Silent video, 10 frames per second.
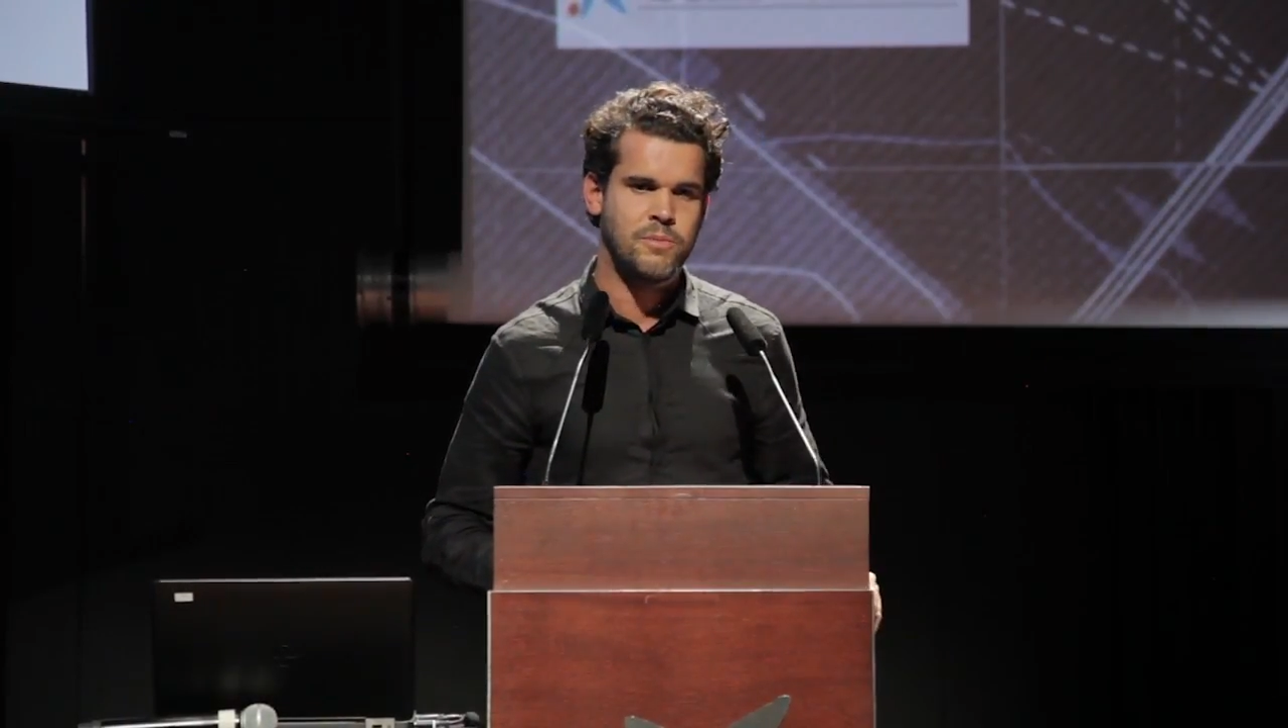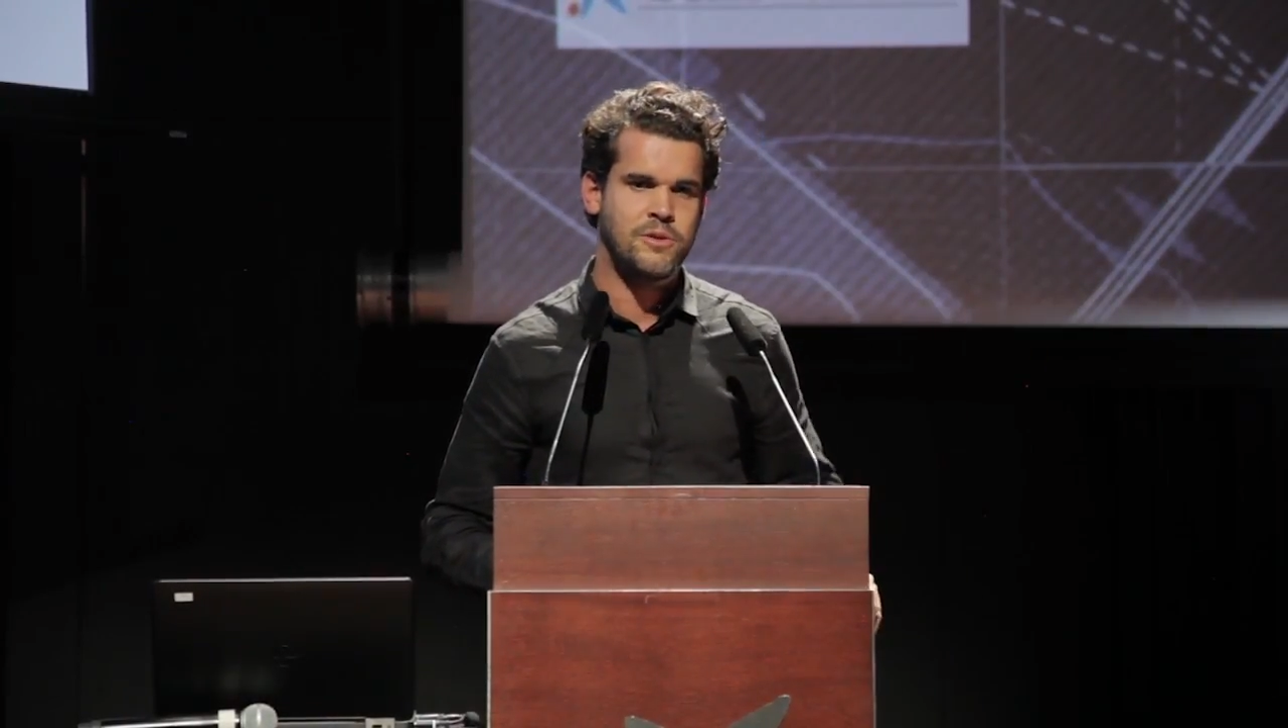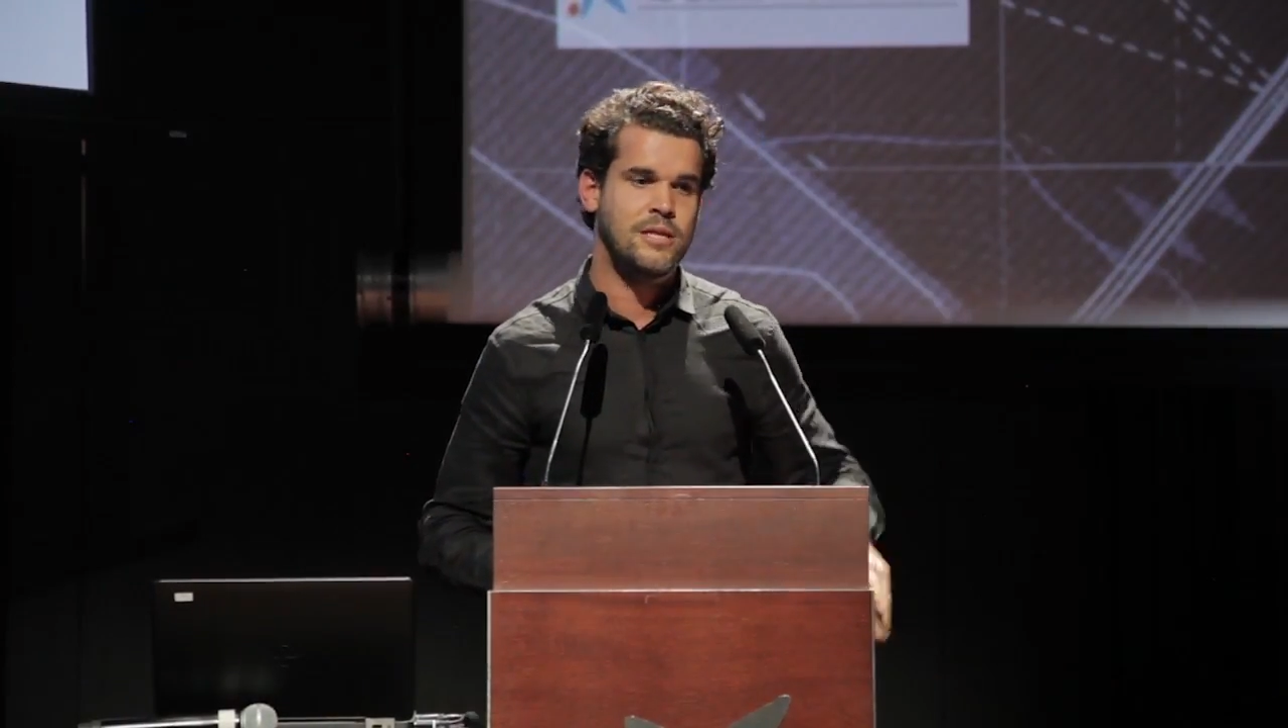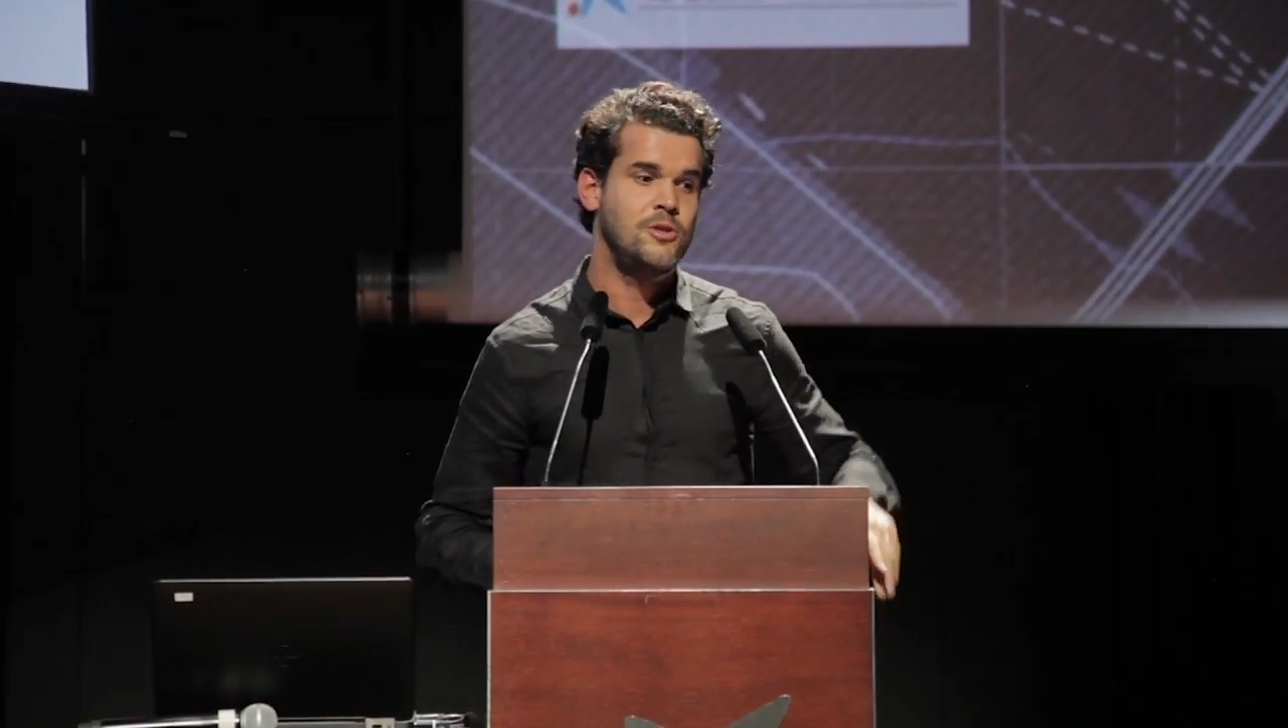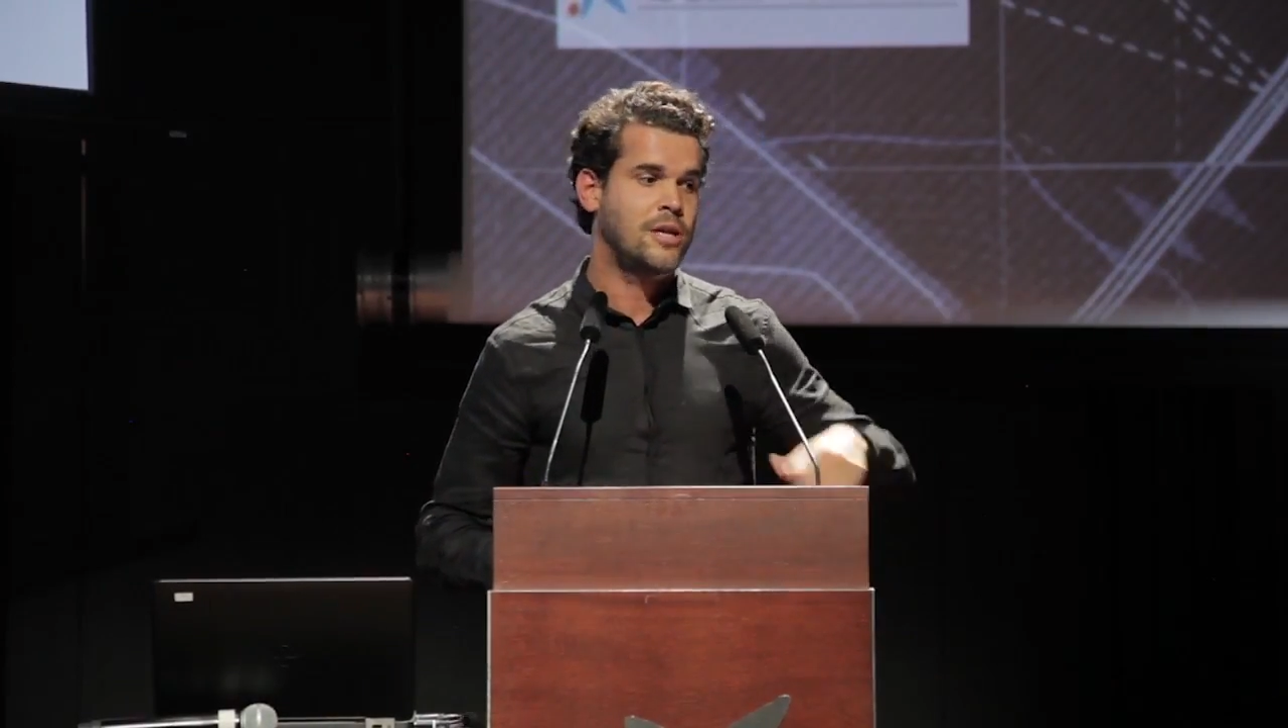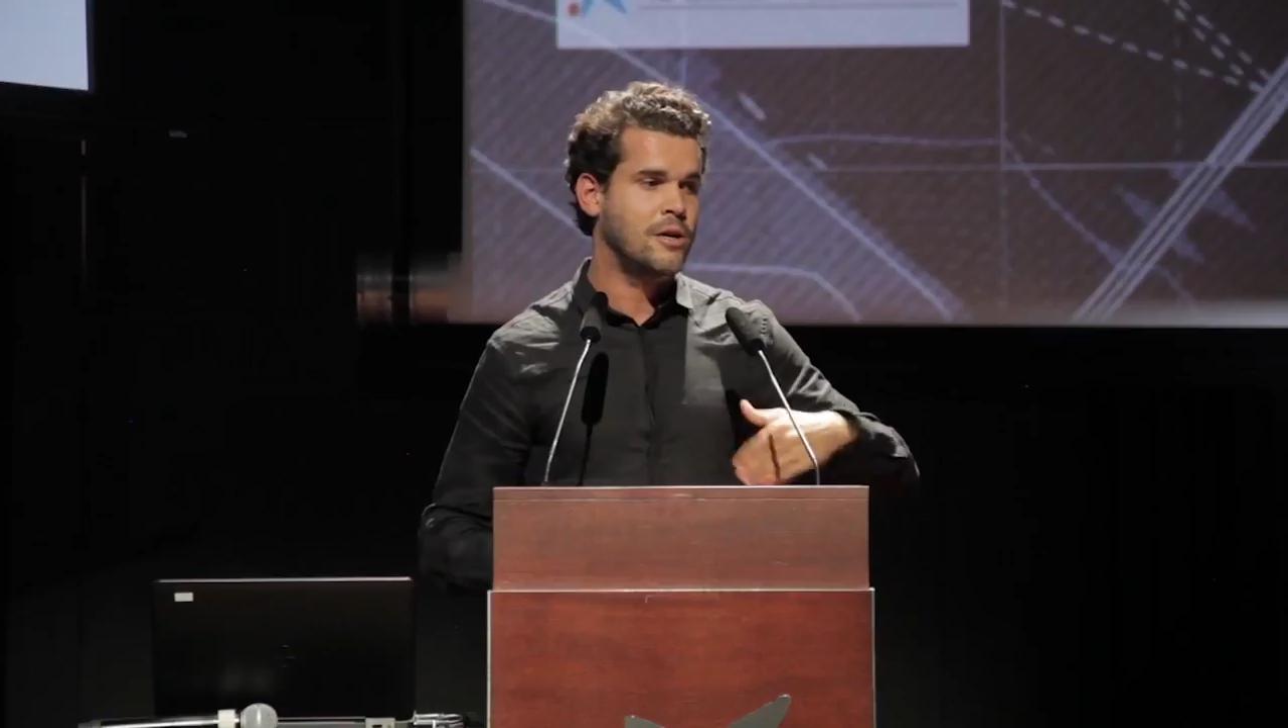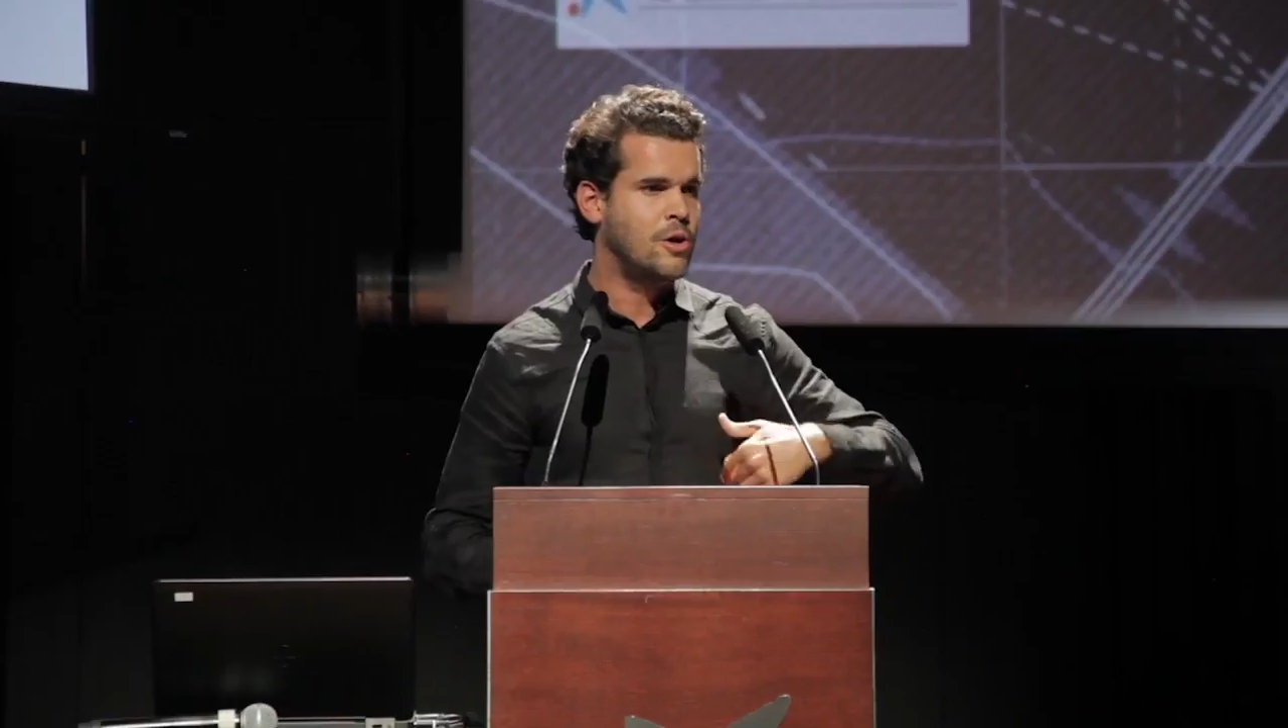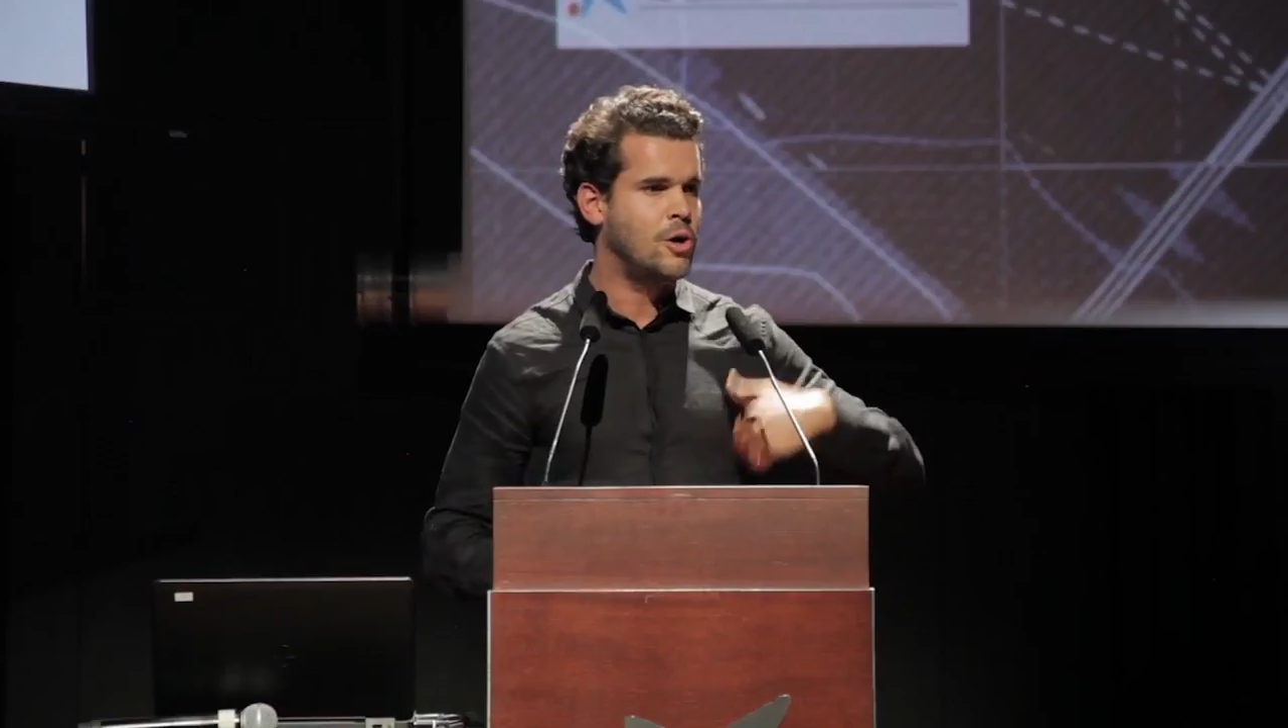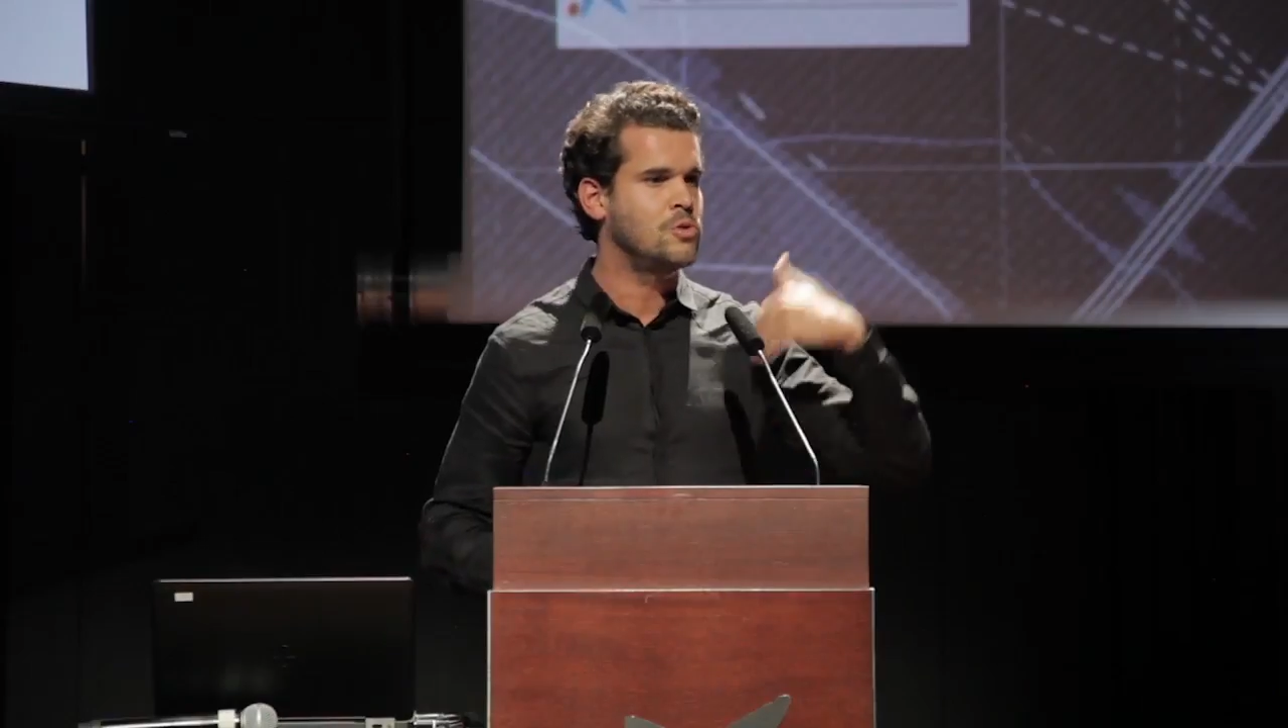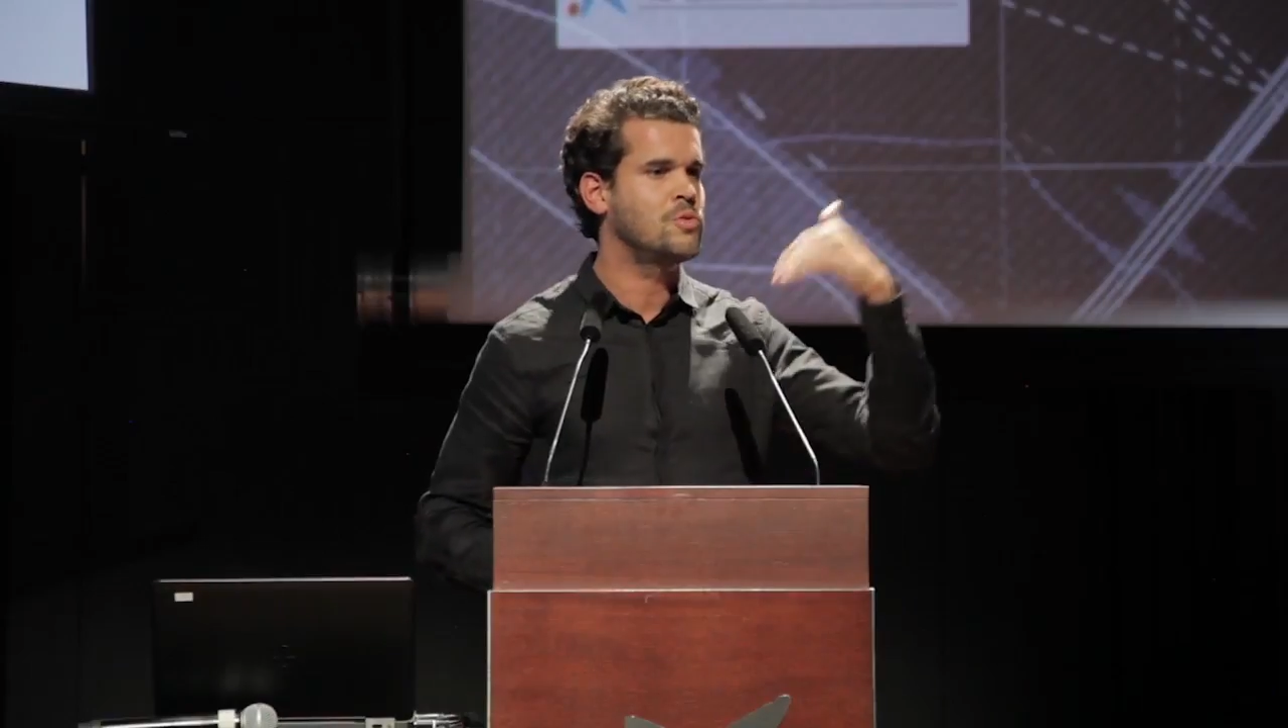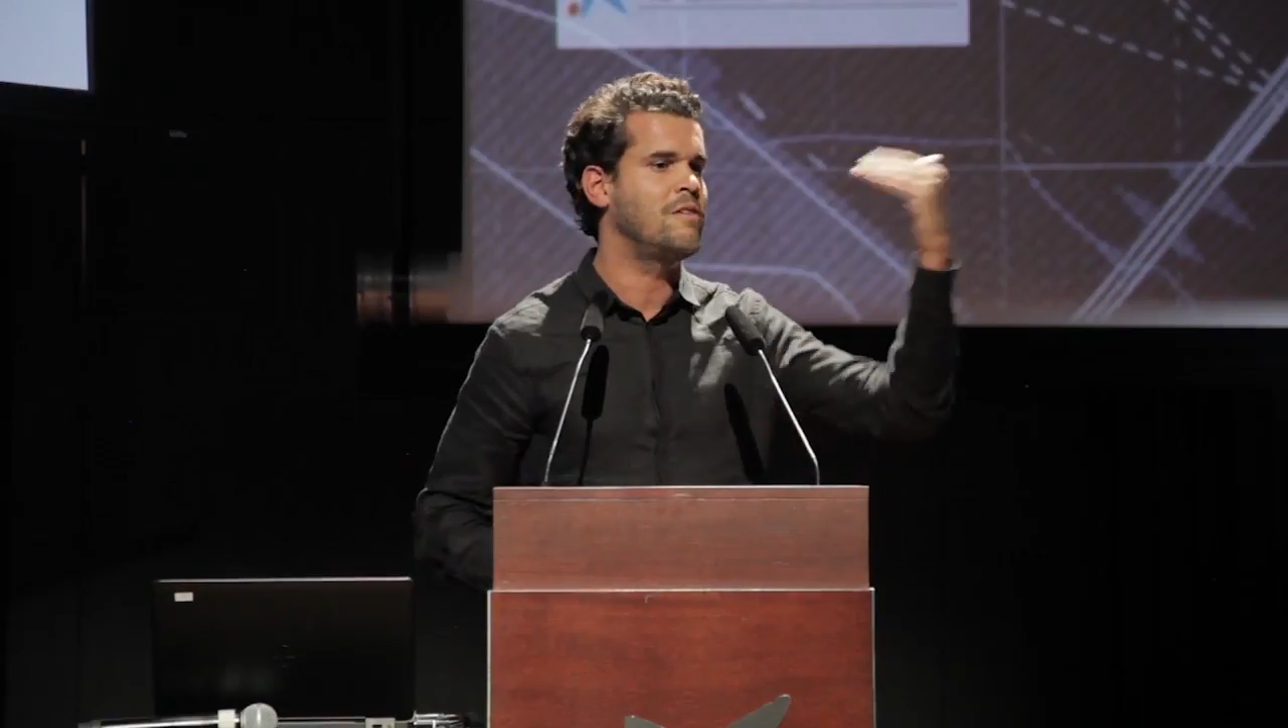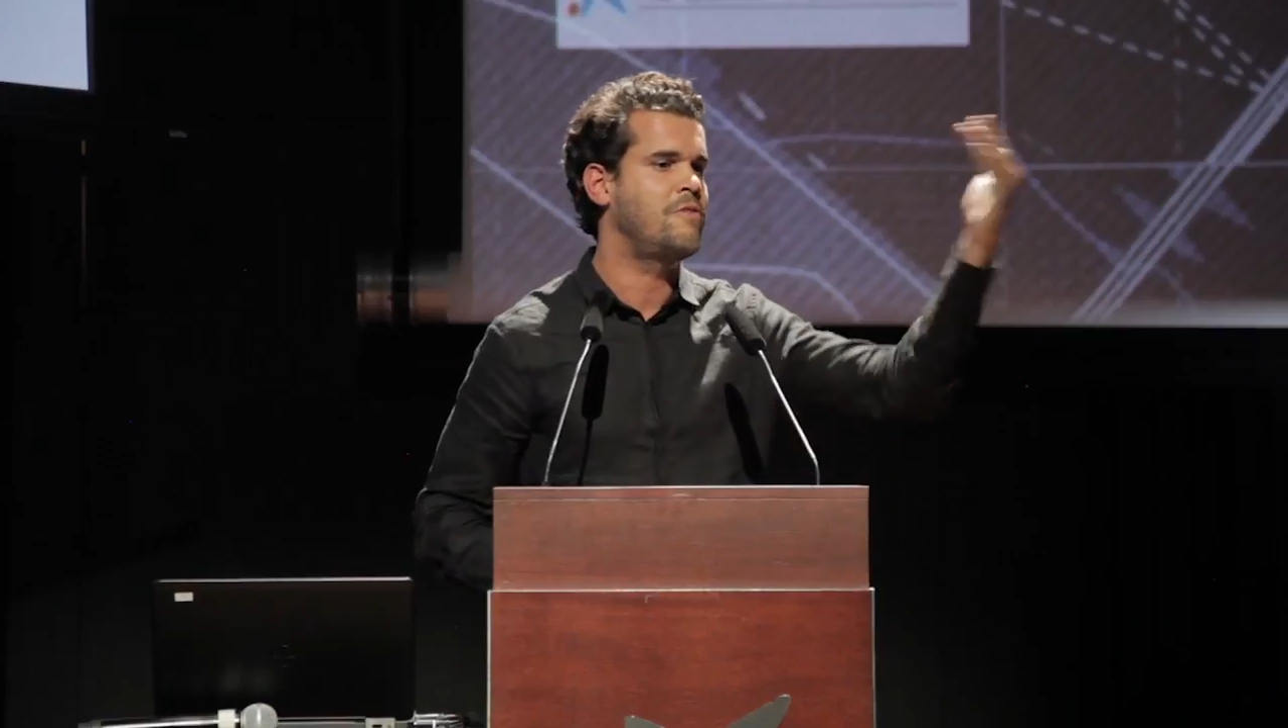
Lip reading: but then you can go to a